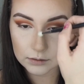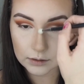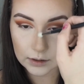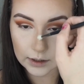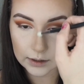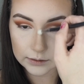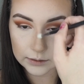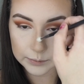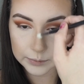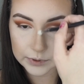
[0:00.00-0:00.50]

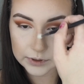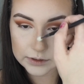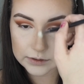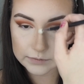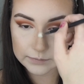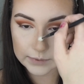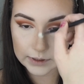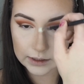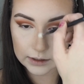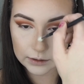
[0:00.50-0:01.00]
down the bridge
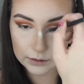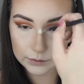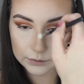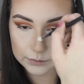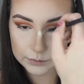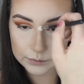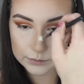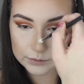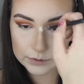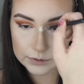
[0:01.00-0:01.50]
of my
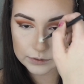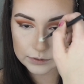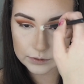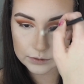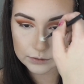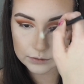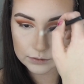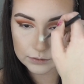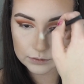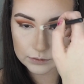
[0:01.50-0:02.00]
nose,
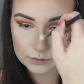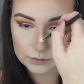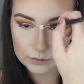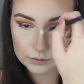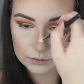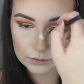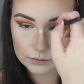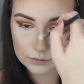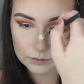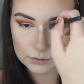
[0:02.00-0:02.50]

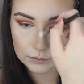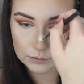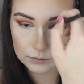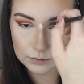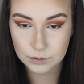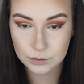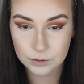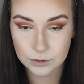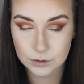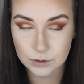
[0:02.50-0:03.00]

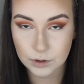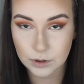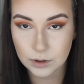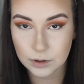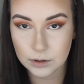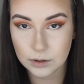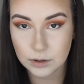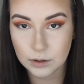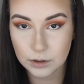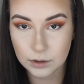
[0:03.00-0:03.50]
and
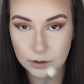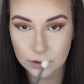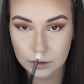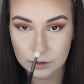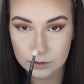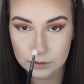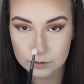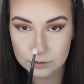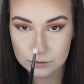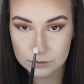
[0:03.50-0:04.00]
on
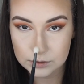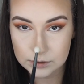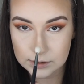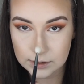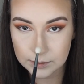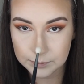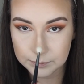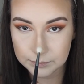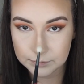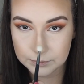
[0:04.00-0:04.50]
the
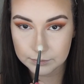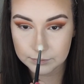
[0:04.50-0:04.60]
tip,